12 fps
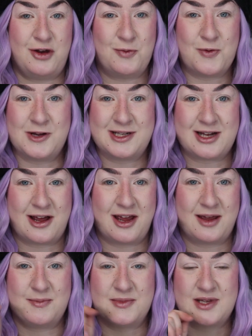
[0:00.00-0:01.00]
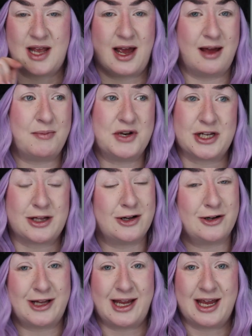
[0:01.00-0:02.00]
numerous times,
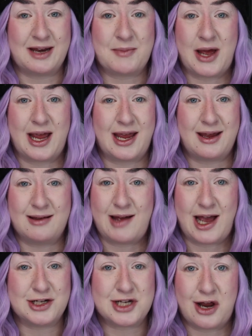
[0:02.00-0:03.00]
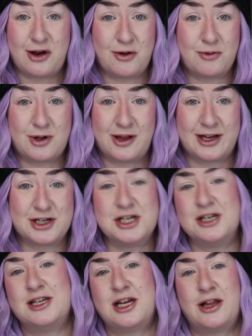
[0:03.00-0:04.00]
particularly in my eyeshadow
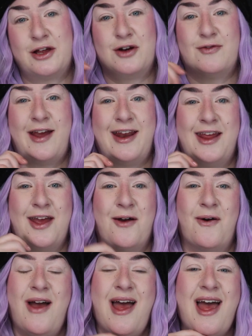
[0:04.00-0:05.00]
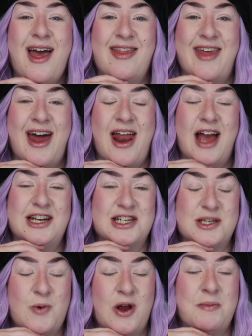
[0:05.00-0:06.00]
collection declutter video, that I
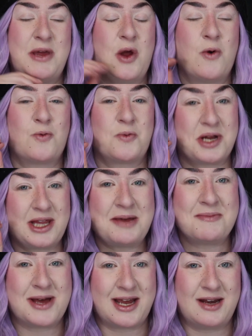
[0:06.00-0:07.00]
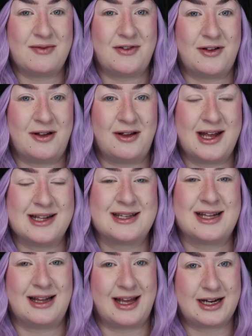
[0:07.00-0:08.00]
just want to be really mindful and
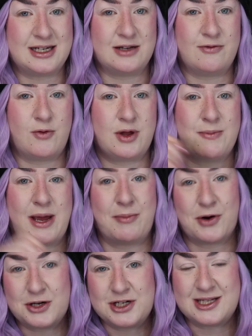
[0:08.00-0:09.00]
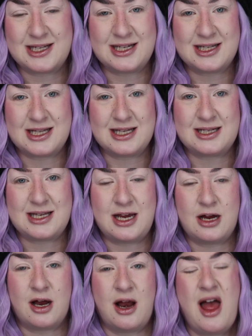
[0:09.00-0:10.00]
selective with my purchases this
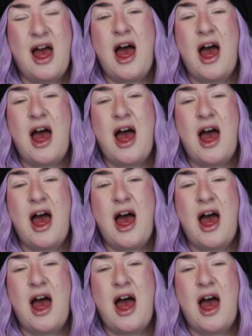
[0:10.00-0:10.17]
year.